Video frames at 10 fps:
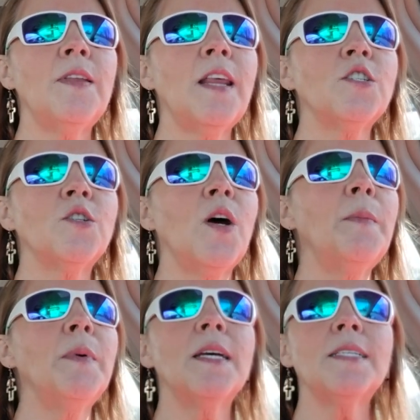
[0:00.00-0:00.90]
And that's
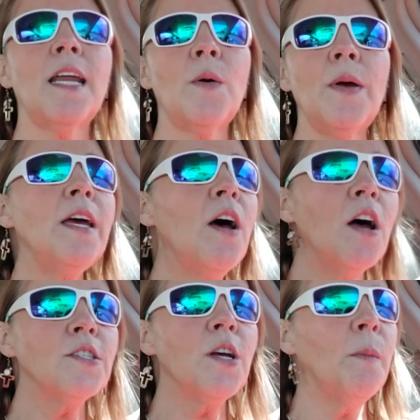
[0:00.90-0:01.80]
great because I know he
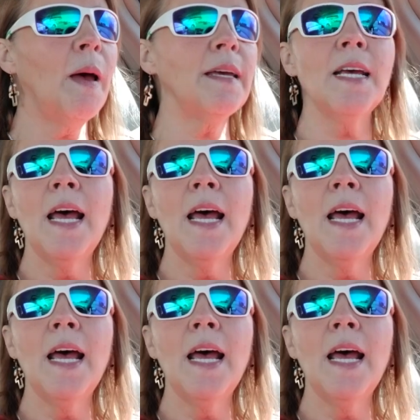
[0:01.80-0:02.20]
also makes